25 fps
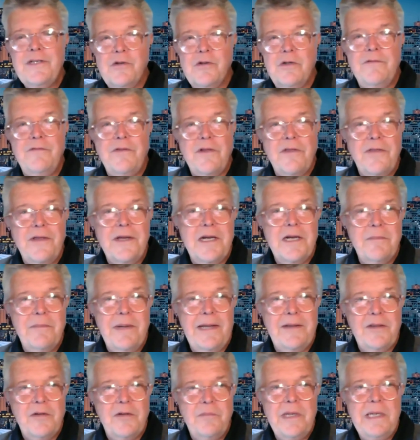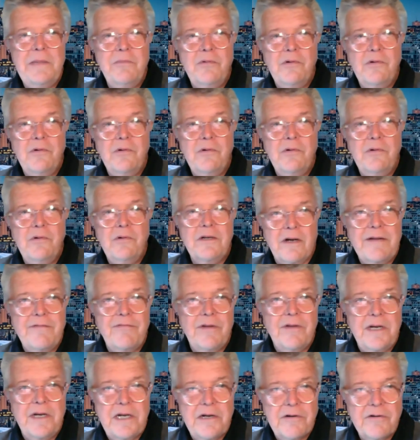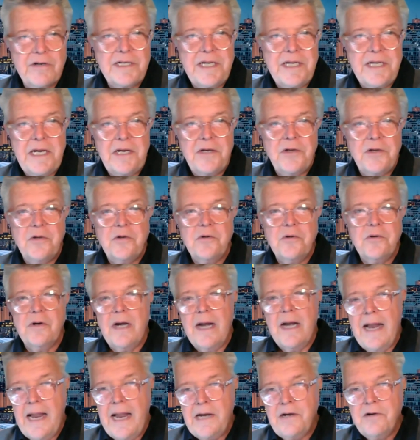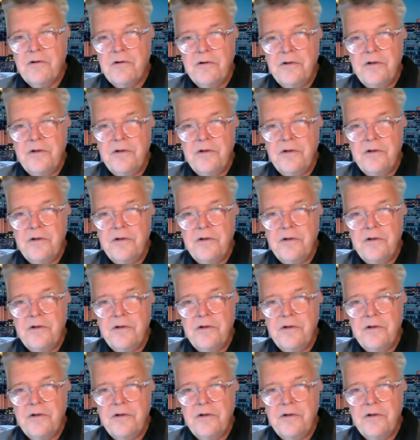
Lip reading: So if you think about the people in your life that irritate you or anger